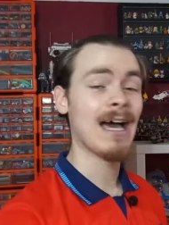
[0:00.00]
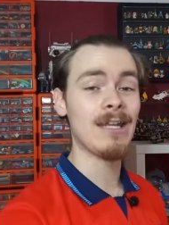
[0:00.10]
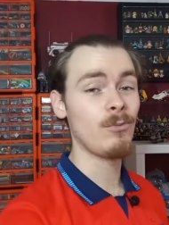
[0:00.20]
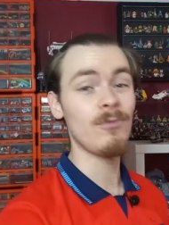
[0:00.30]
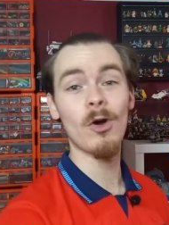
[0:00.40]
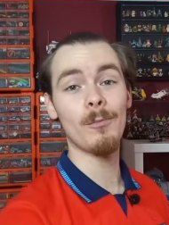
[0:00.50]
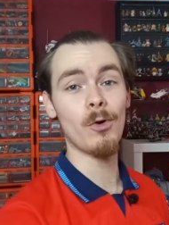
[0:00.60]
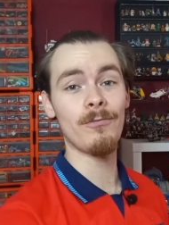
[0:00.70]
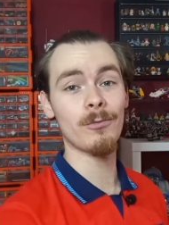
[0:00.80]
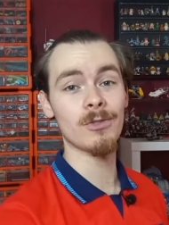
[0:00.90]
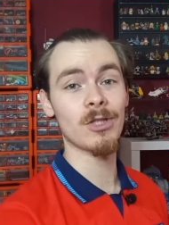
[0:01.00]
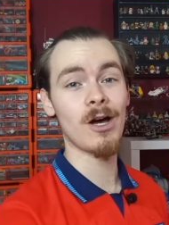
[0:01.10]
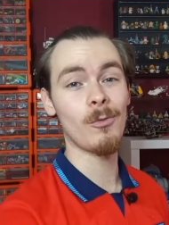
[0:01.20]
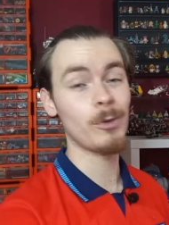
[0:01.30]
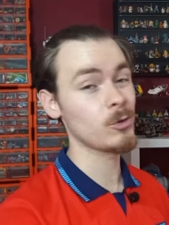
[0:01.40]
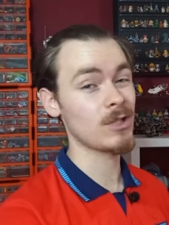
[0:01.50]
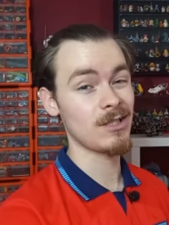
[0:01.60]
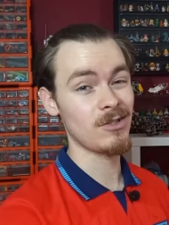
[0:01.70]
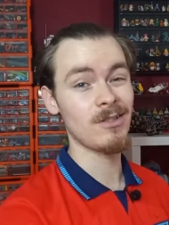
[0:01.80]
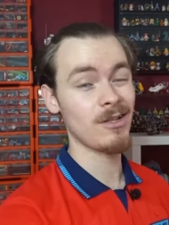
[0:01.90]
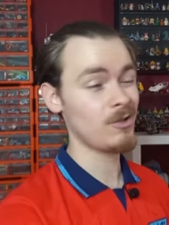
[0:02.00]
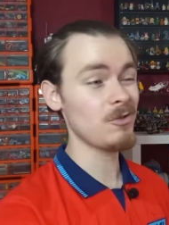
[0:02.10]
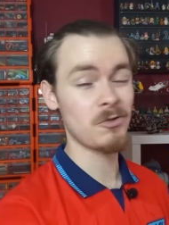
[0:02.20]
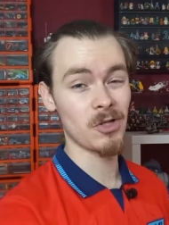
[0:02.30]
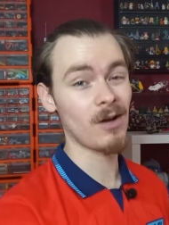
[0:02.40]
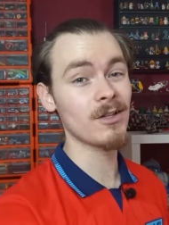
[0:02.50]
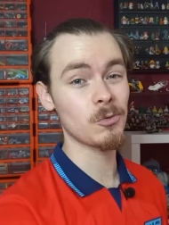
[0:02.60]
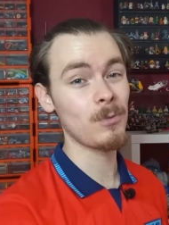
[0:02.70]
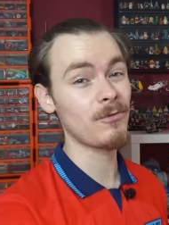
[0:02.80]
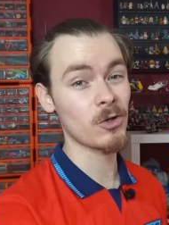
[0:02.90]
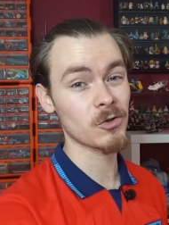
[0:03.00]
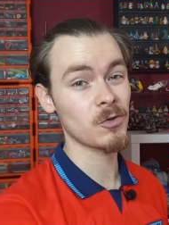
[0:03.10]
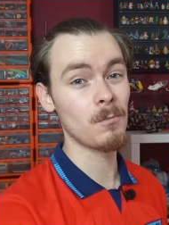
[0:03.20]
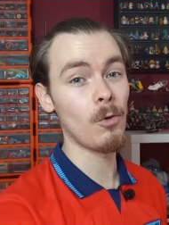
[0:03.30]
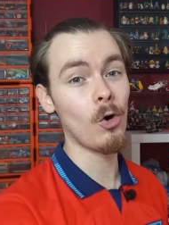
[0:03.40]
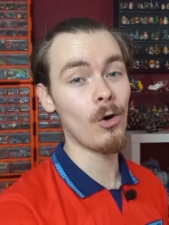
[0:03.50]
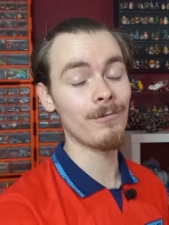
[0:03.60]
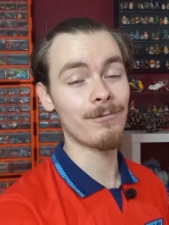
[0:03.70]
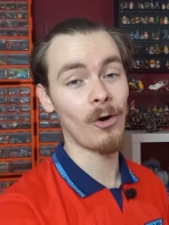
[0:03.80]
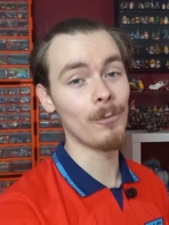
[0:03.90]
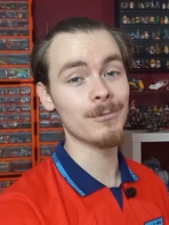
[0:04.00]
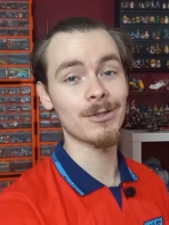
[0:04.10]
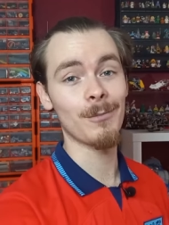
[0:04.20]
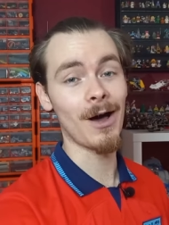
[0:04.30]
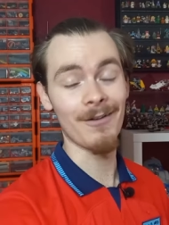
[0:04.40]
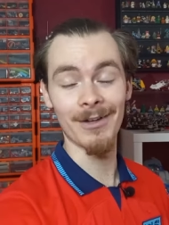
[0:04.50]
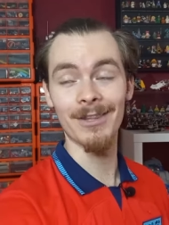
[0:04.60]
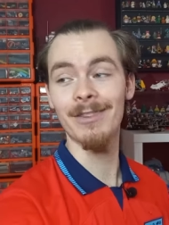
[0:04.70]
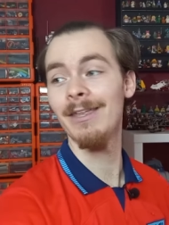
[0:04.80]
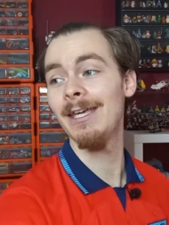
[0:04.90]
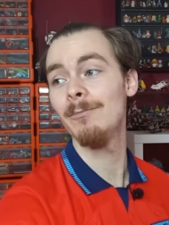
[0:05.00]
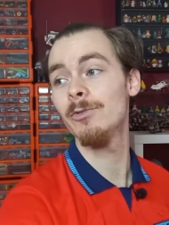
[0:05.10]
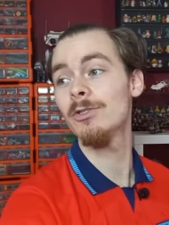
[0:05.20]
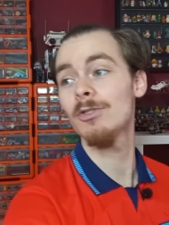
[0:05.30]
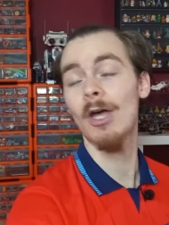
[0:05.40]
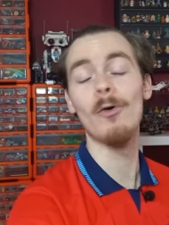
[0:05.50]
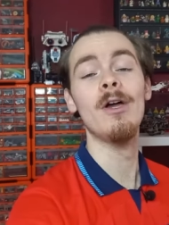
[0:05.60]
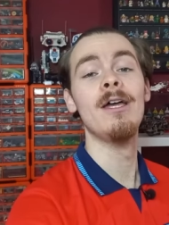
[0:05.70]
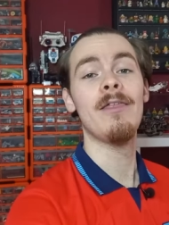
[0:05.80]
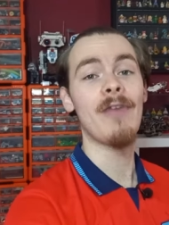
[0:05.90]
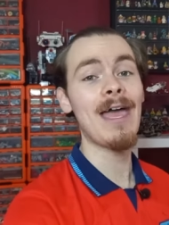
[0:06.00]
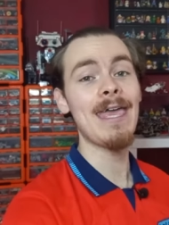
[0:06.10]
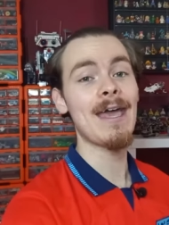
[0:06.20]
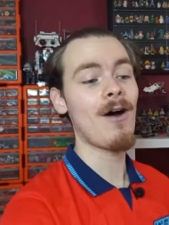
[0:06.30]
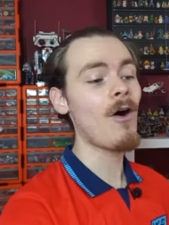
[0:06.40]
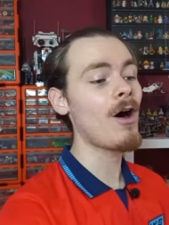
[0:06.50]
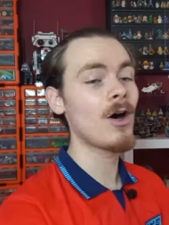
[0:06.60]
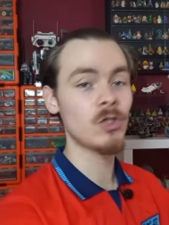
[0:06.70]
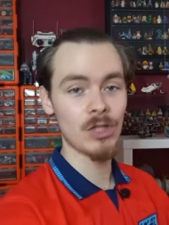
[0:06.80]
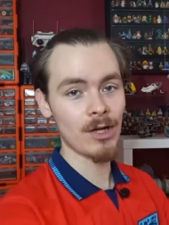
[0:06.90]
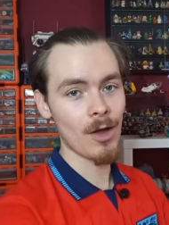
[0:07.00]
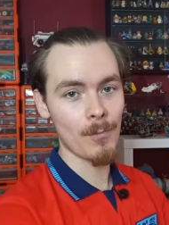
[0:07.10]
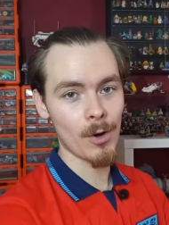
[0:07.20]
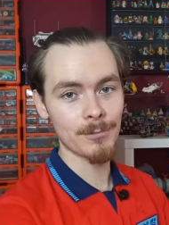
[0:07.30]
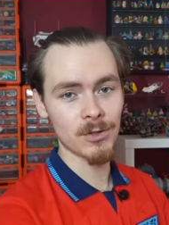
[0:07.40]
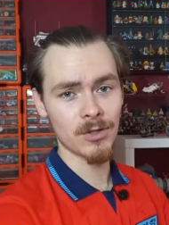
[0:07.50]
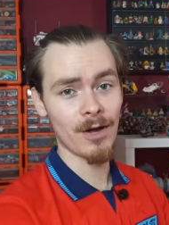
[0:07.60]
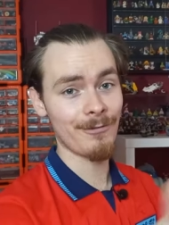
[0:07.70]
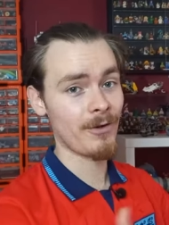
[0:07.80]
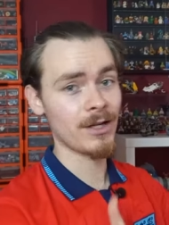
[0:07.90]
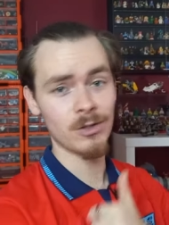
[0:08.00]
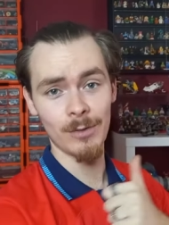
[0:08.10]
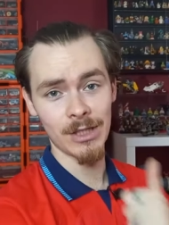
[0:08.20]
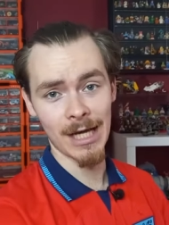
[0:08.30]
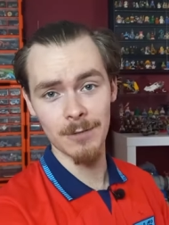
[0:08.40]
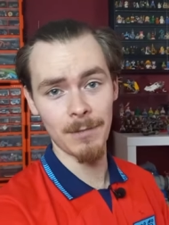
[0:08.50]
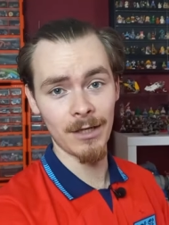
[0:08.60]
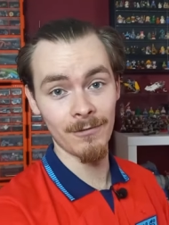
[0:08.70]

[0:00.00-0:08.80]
And if we've got more from Star Wars, there's a good chance we've got some more from some other themes. So they are Jedi Bob's Starfighter, which has been